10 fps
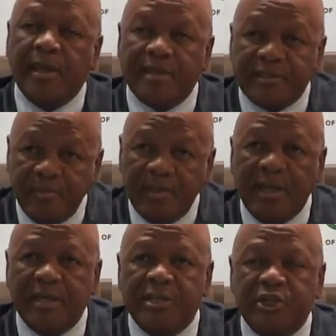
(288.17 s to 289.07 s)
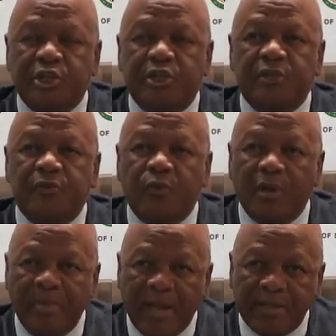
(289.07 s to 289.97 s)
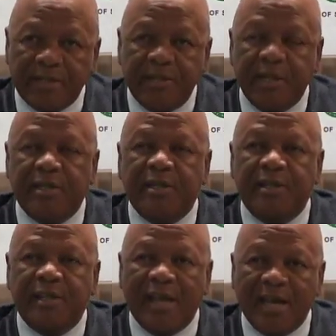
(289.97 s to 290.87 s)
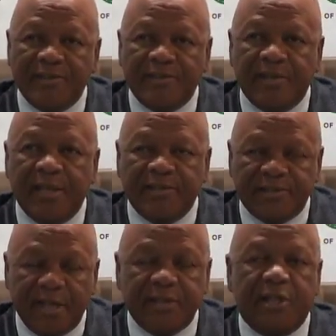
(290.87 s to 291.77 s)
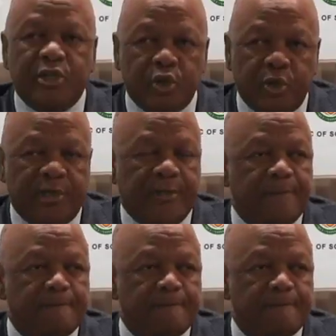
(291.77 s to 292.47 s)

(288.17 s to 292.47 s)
A similar initiative will be undertaken in the health sector shortly.